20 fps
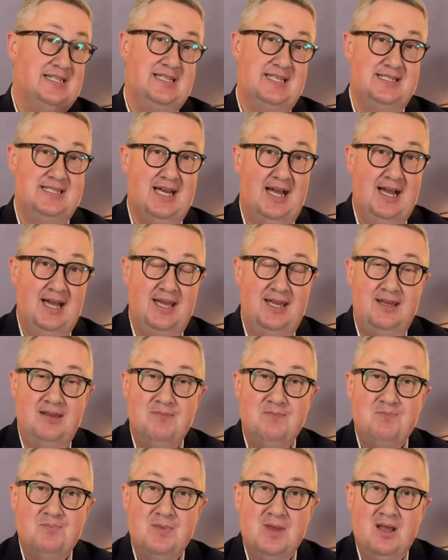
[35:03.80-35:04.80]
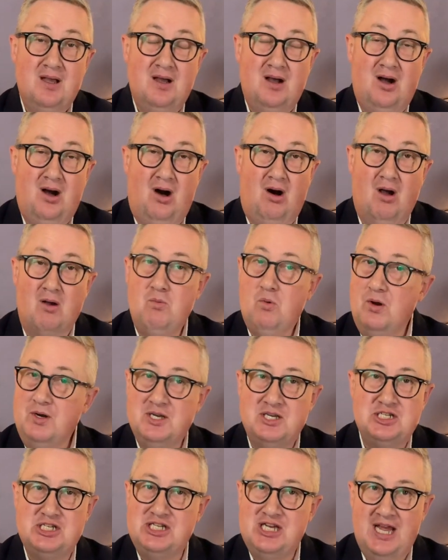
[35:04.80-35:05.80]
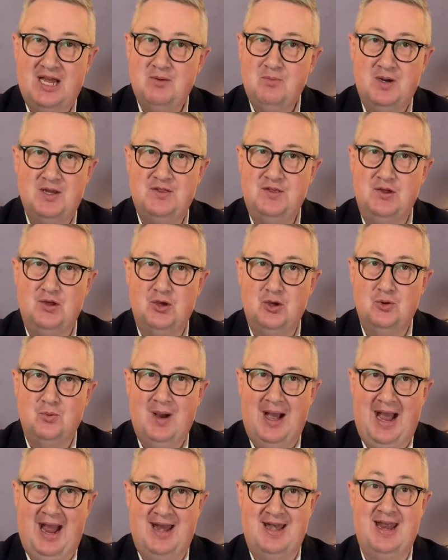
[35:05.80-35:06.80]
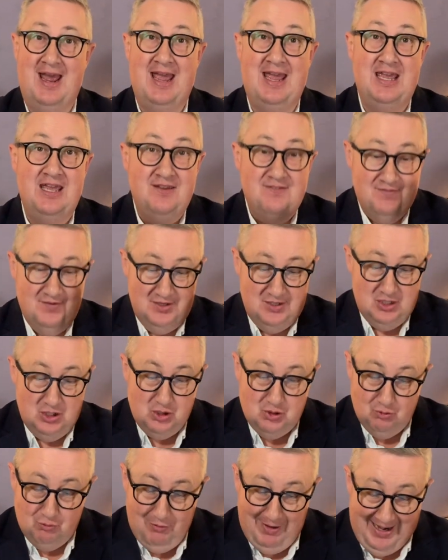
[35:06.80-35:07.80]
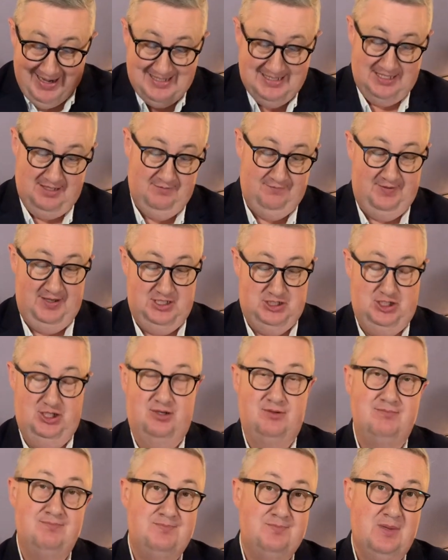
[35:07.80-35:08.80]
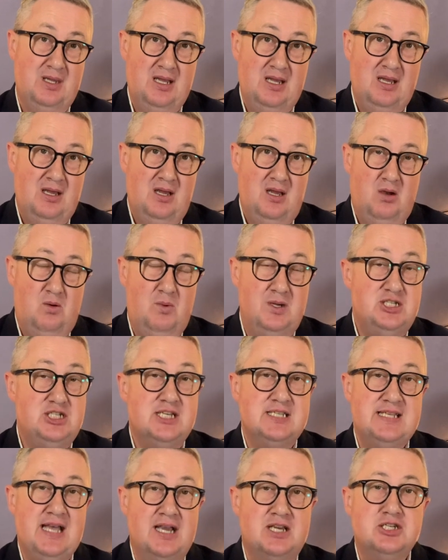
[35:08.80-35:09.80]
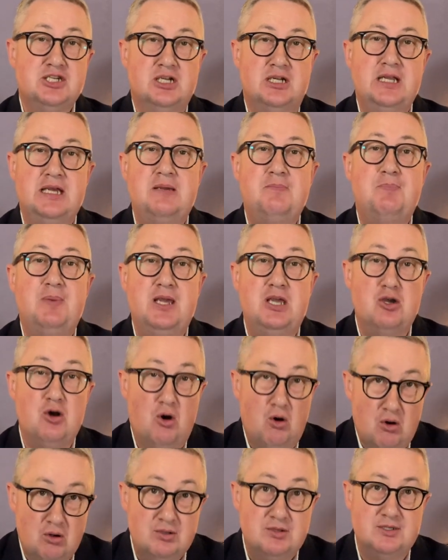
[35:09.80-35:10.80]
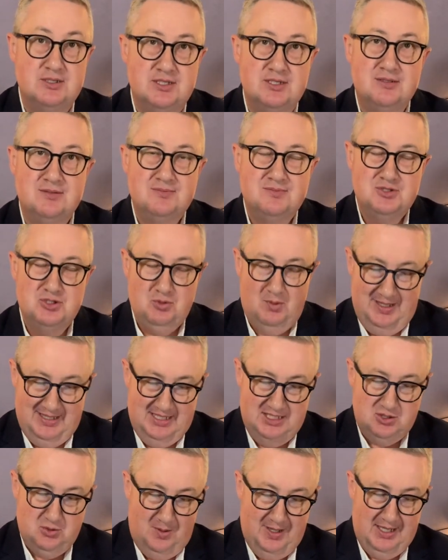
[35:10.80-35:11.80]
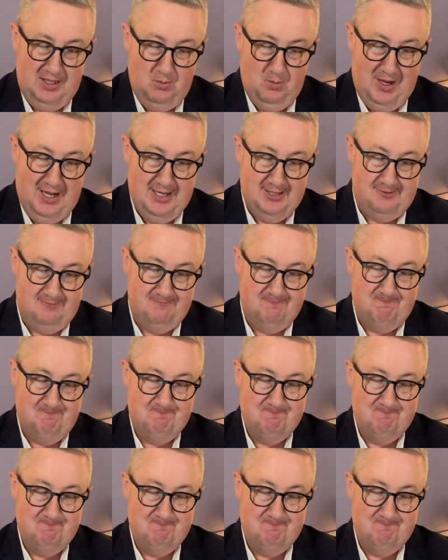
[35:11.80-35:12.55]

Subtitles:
today, I want to share with you an even greater vision, which is actually beyond 2021.